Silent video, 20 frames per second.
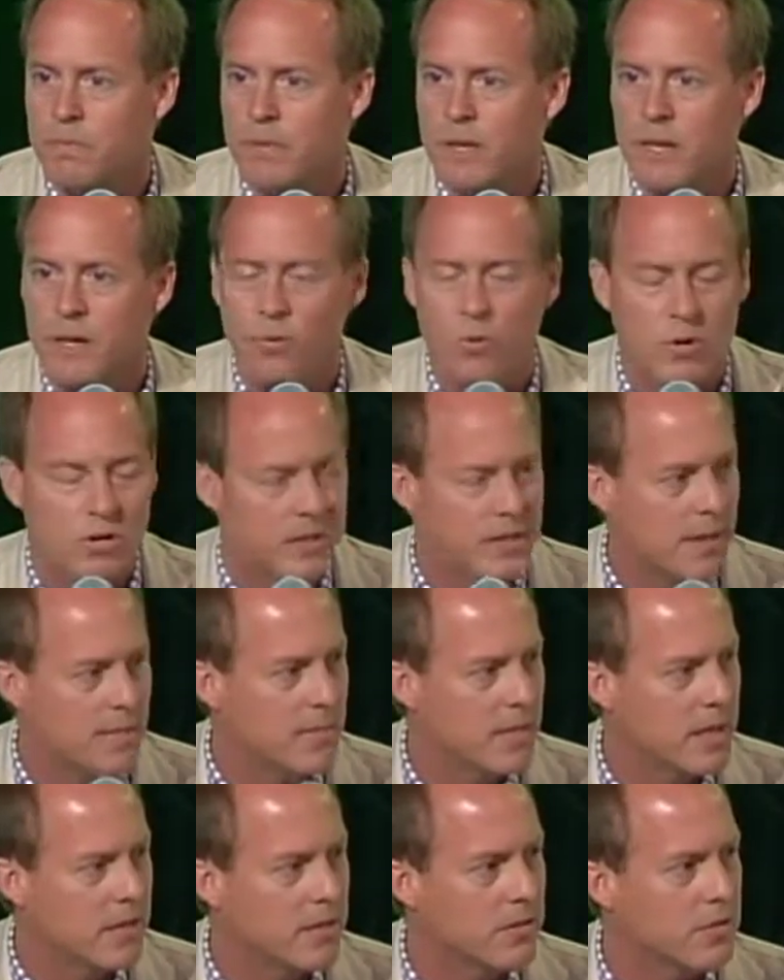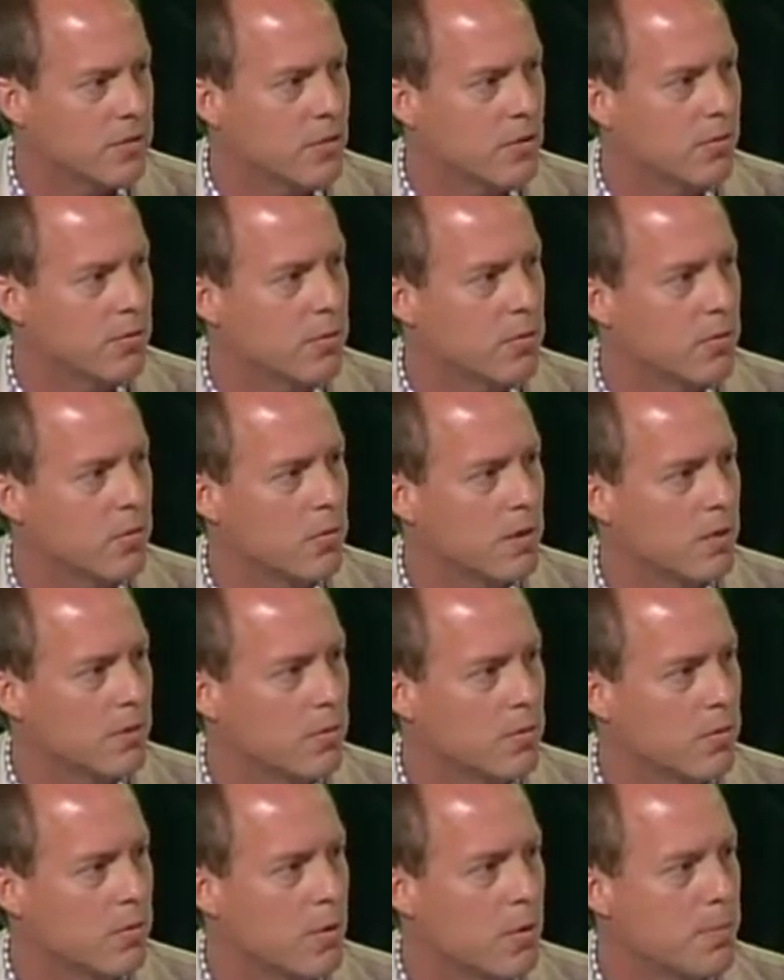And what does that mean? So if
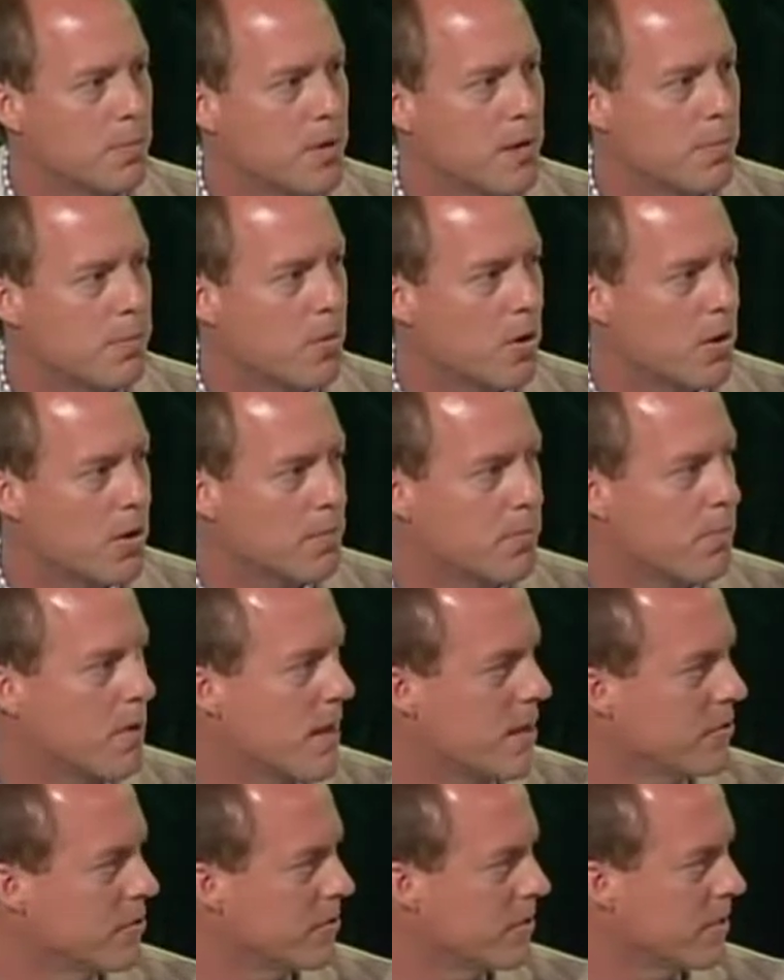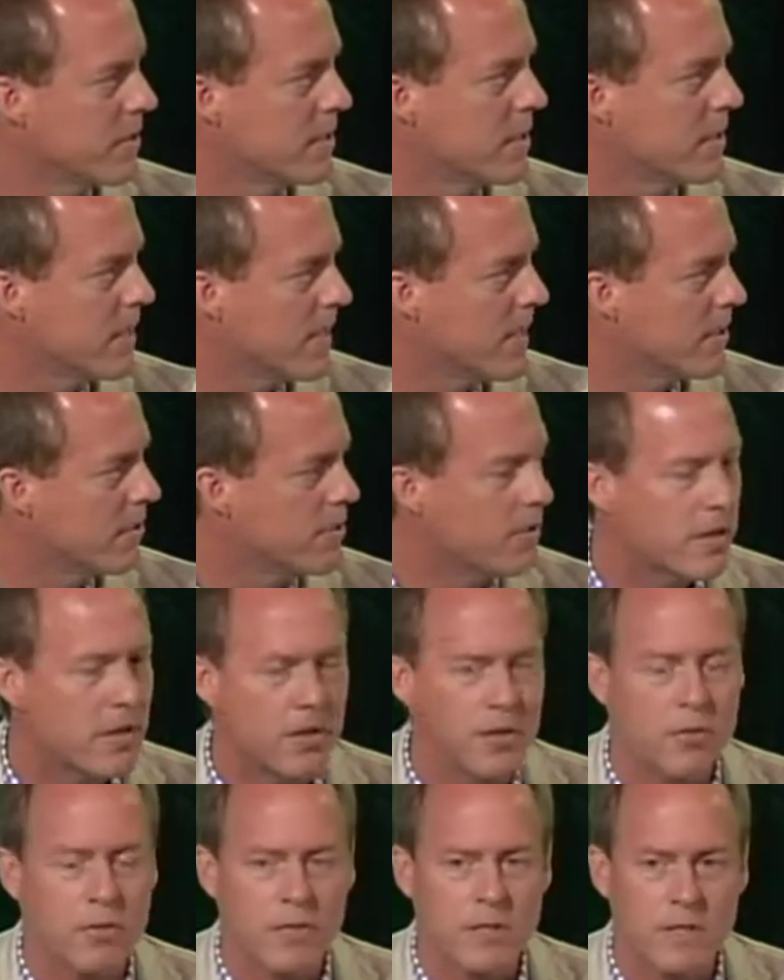you open up our browser today and look at
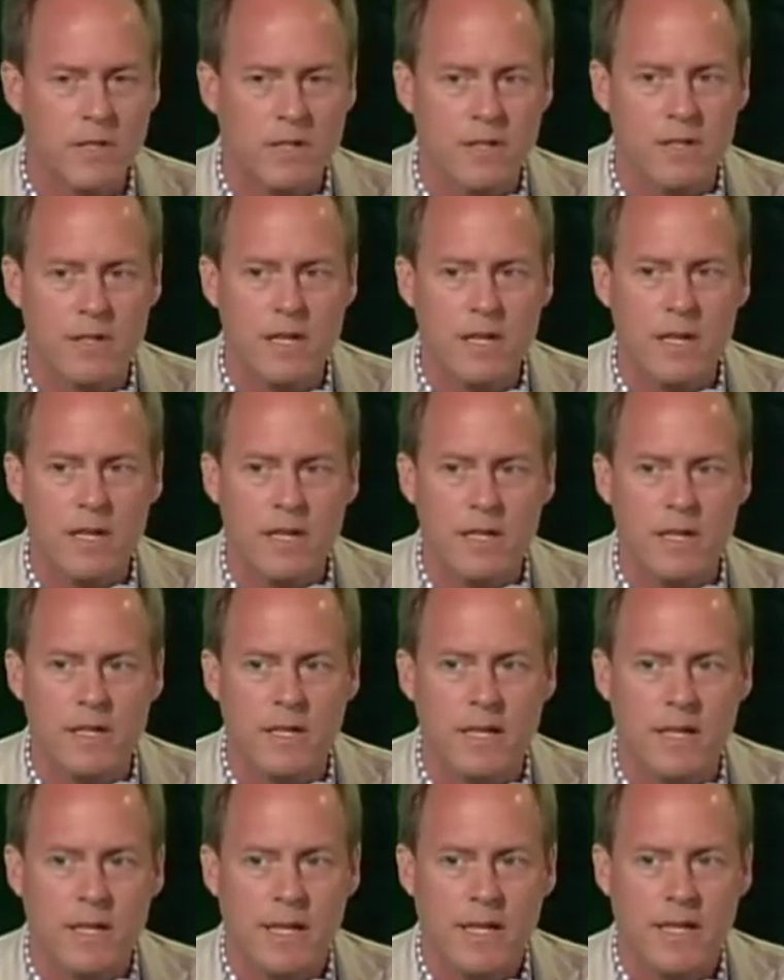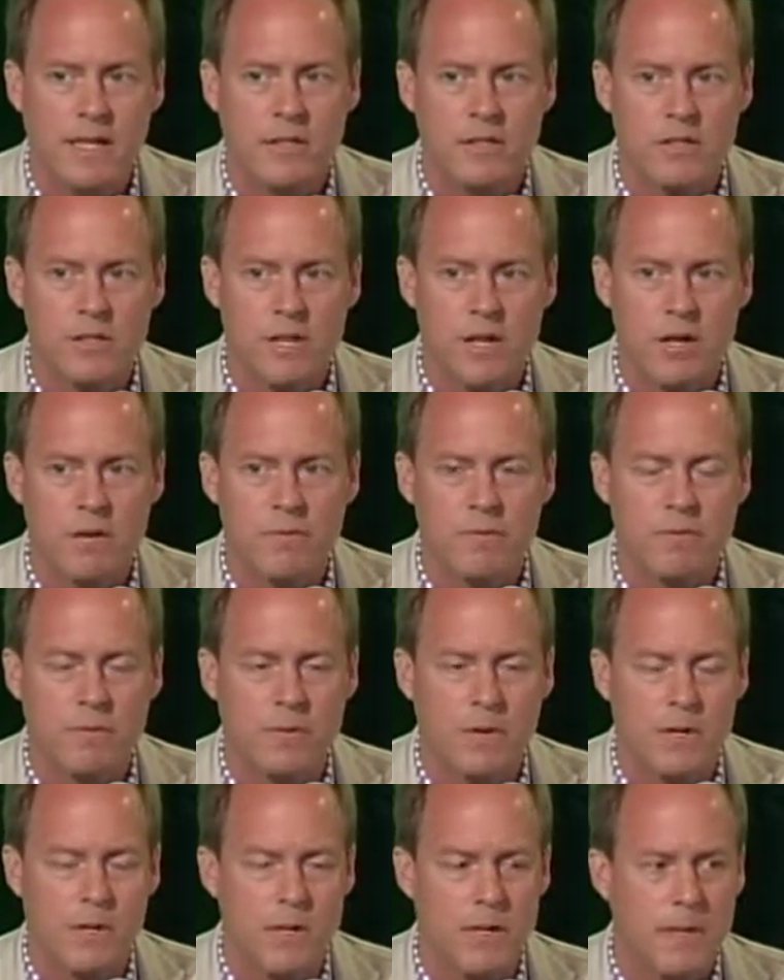USA Today, instead
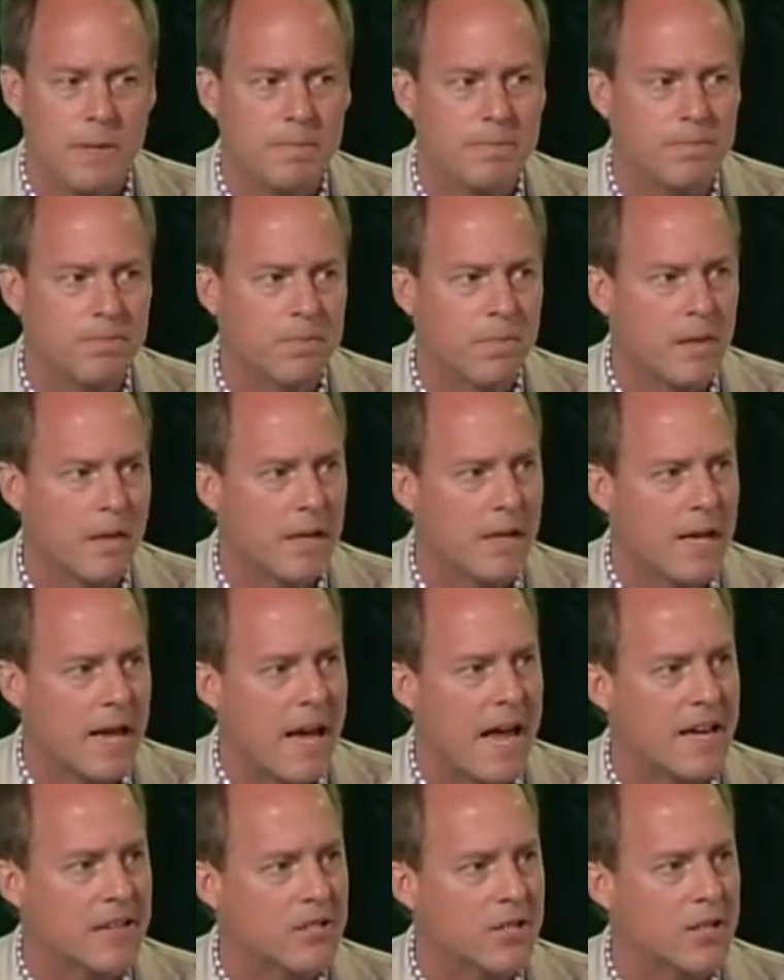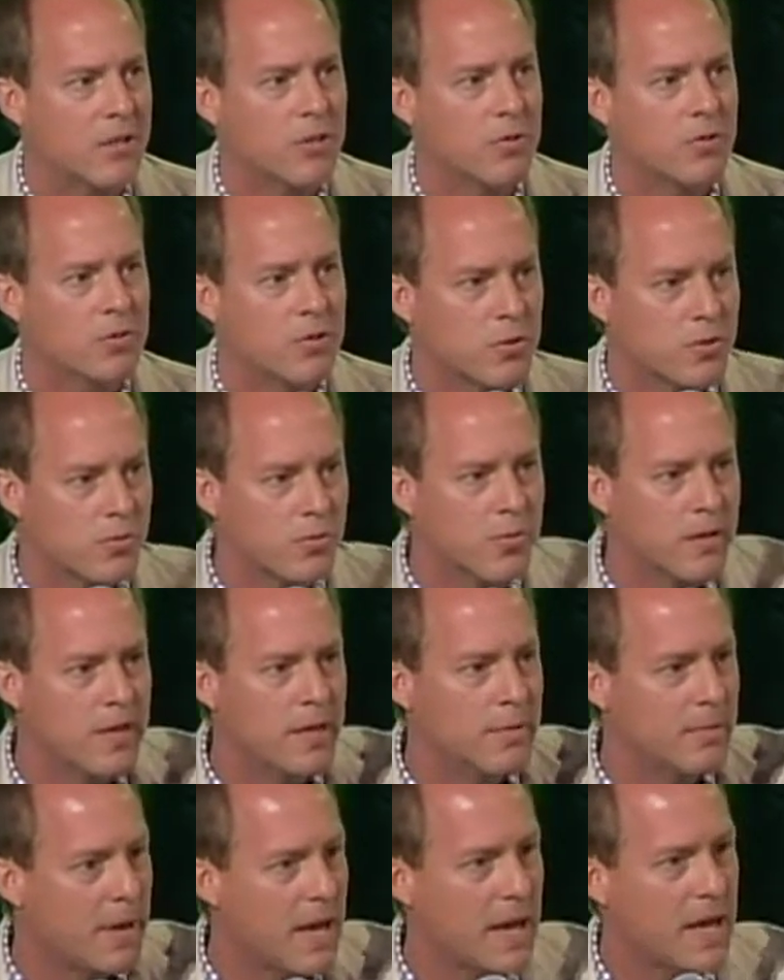of asking you to read a
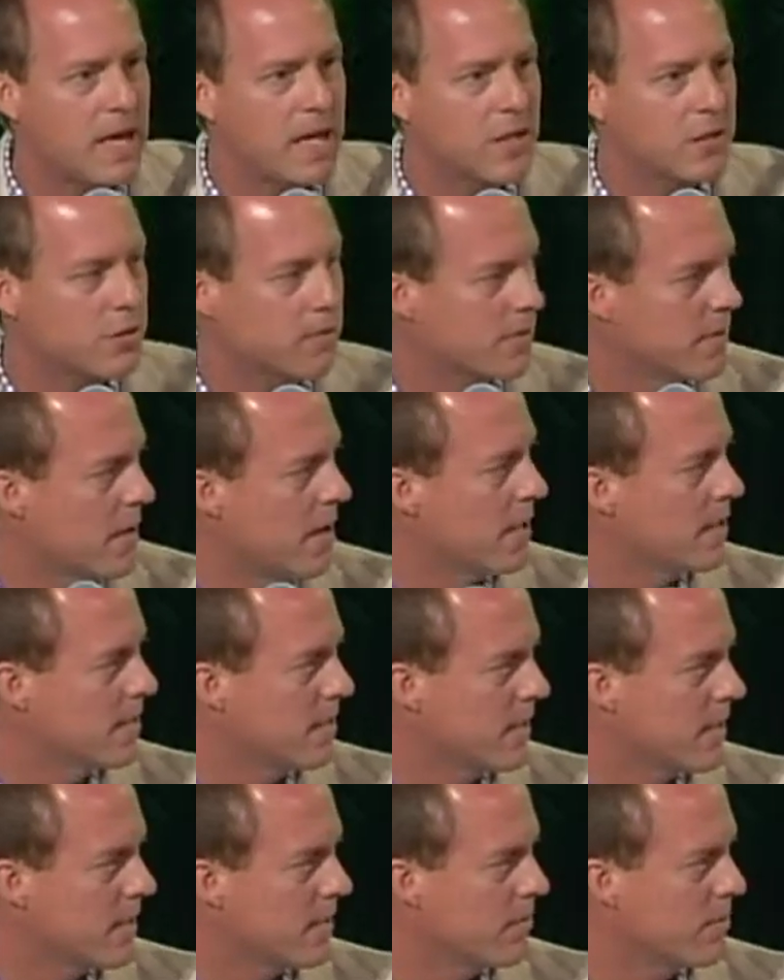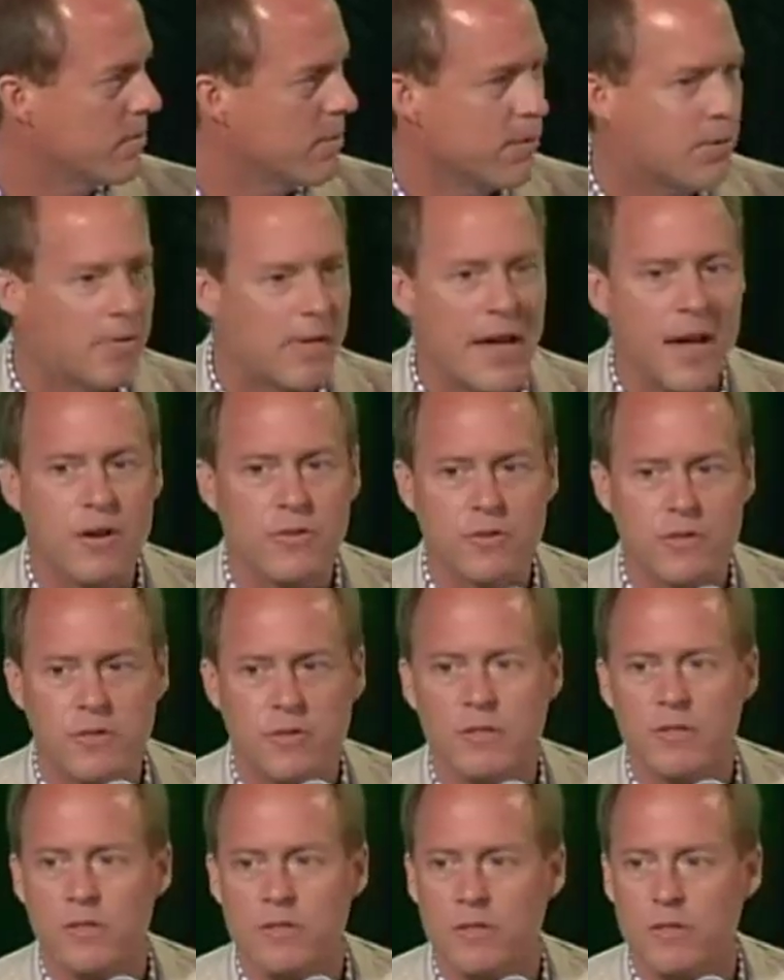page of content with
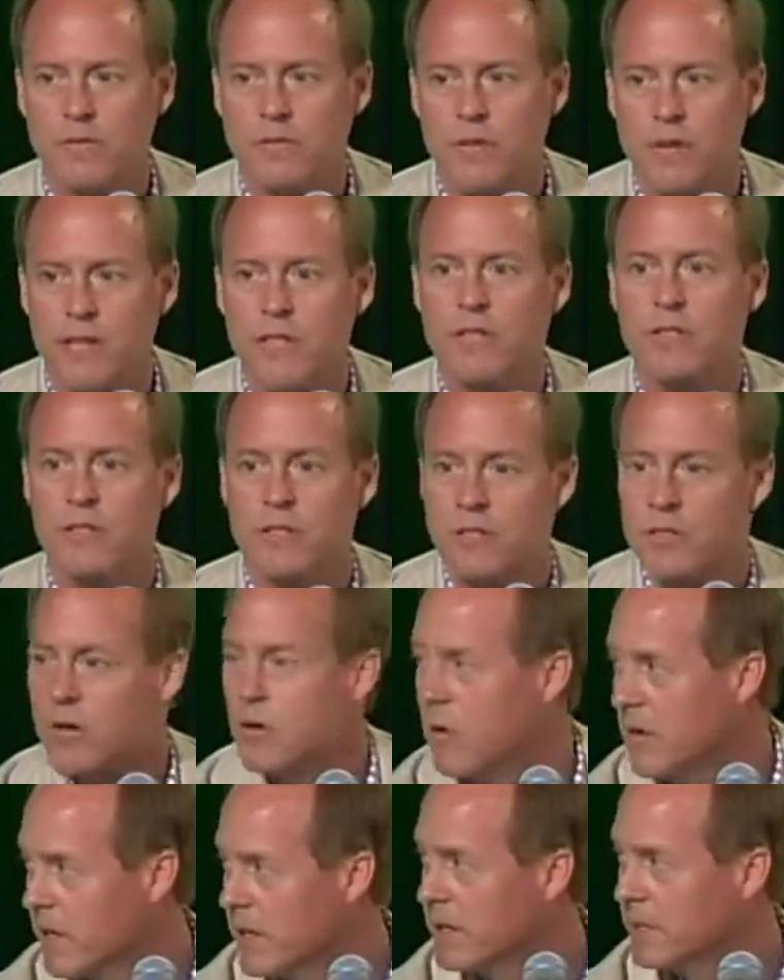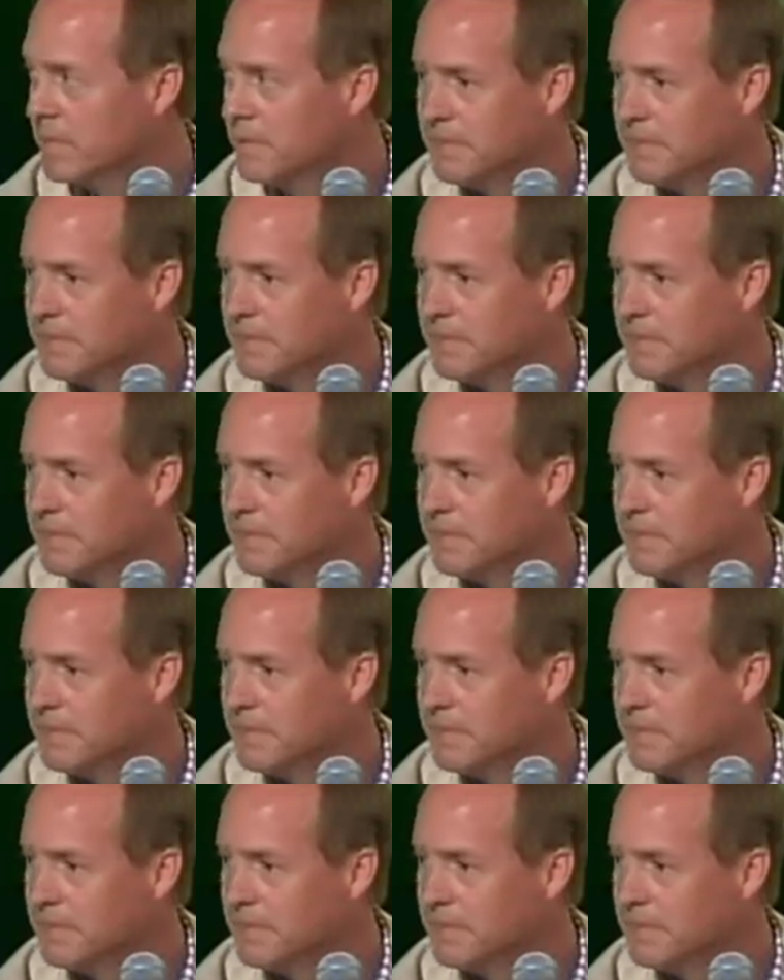thousands of links on it,